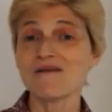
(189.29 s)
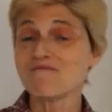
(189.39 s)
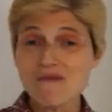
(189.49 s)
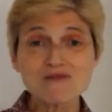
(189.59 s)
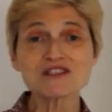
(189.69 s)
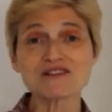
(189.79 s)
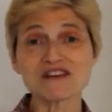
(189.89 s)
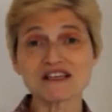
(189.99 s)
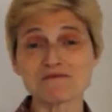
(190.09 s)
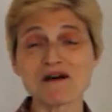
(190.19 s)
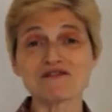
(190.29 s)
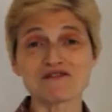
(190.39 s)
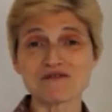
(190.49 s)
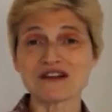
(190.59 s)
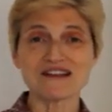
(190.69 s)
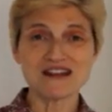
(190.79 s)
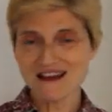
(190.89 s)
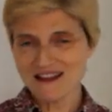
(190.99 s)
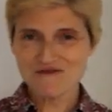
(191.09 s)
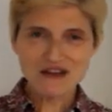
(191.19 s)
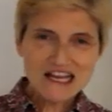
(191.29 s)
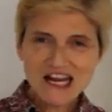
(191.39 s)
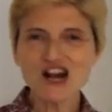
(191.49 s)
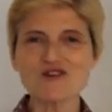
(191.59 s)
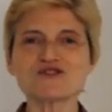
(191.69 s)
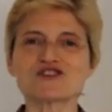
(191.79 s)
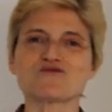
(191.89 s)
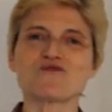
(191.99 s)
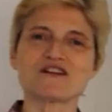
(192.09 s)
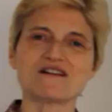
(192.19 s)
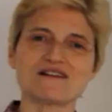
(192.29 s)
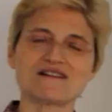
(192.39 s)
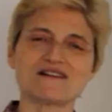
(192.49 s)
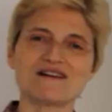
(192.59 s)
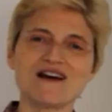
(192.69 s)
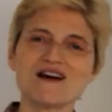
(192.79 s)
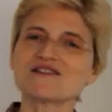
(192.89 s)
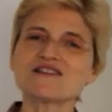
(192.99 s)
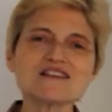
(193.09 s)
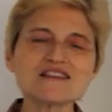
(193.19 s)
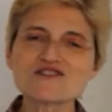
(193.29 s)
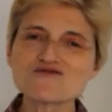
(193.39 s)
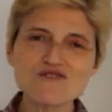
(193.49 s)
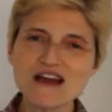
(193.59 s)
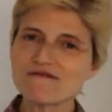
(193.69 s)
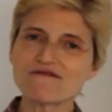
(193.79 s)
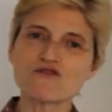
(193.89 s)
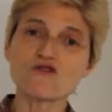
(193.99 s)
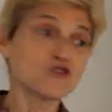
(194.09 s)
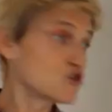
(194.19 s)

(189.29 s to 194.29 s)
most of this month really, they're really close to one another. So this is great for